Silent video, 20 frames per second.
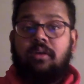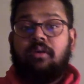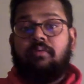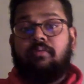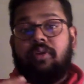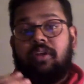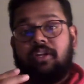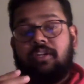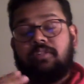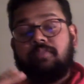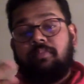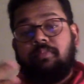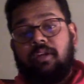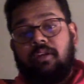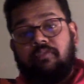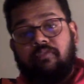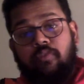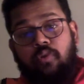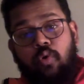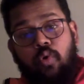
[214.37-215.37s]
When it's made
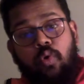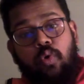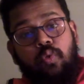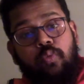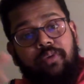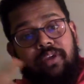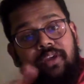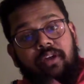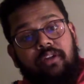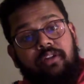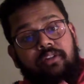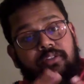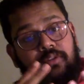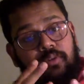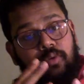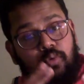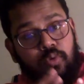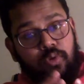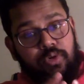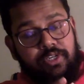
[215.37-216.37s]
of gold, we call it a
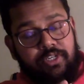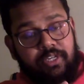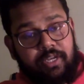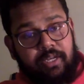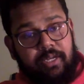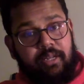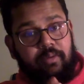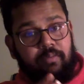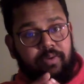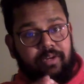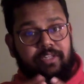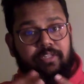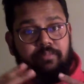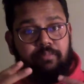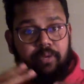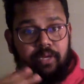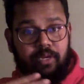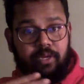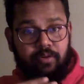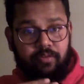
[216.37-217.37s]
gold chain. And when it's
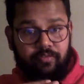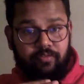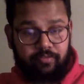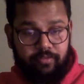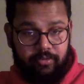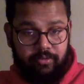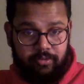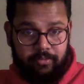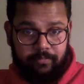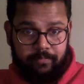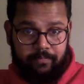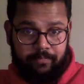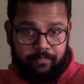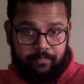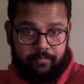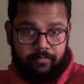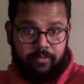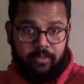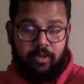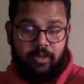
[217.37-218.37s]
made of
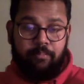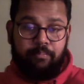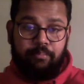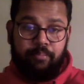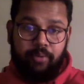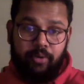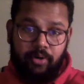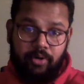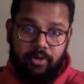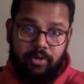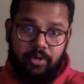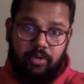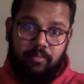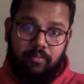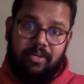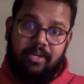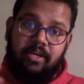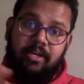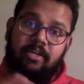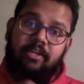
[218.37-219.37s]
pearl,
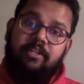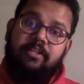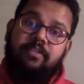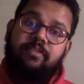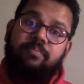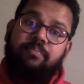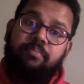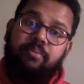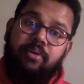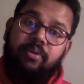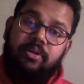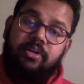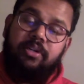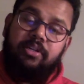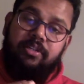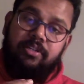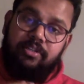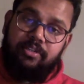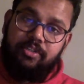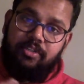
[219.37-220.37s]
we call it as pearl
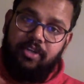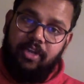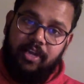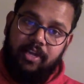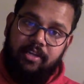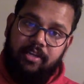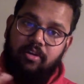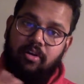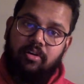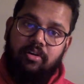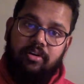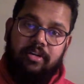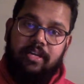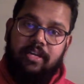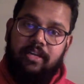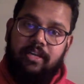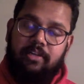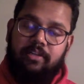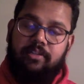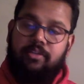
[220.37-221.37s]
chain or
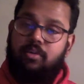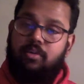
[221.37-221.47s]
necklace.